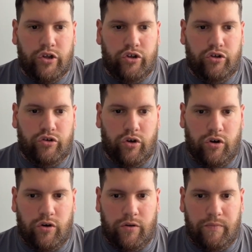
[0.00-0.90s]

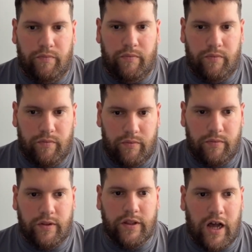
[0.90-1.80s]
So
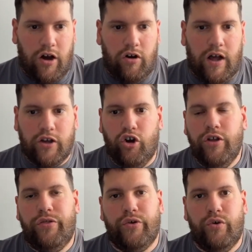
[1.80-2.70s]
now I'm going
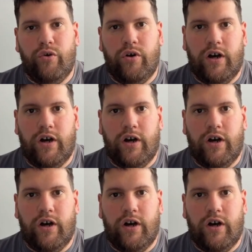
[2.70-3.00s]
through